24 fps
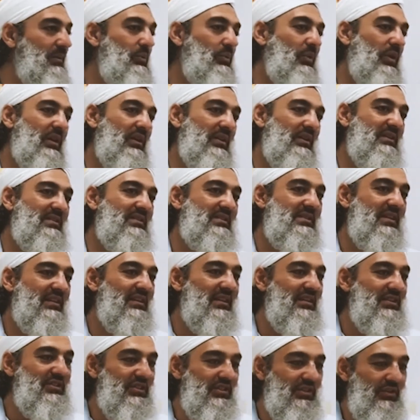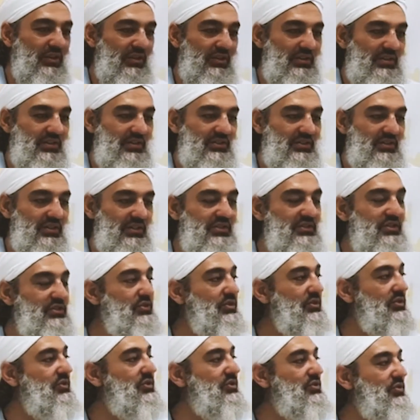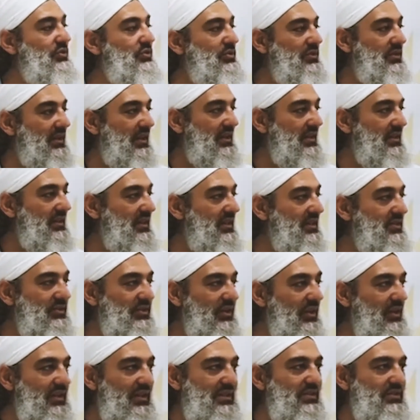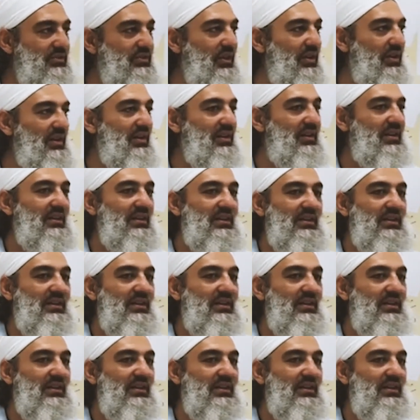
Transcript: well, it's unless you got an it's Sunnah. It's not.